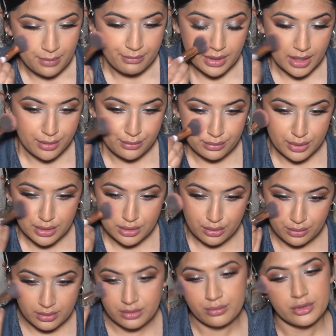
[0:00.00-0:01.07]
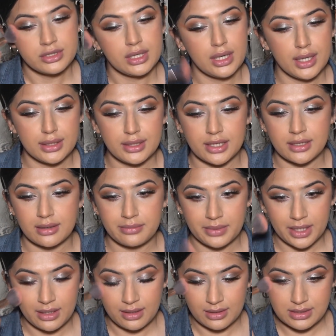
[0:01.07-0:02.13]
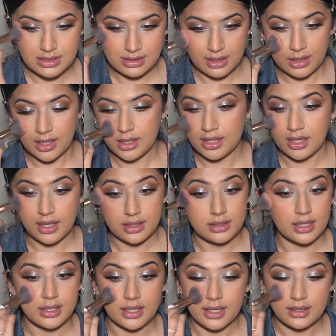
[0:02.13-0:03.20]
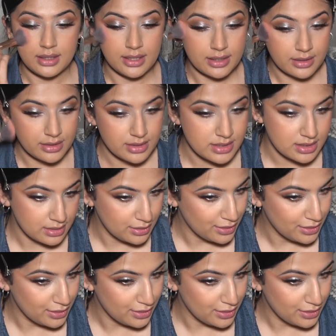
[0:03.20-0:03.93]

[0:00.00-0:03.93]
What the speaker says: but I will go in with the highlighter because I like highlighters.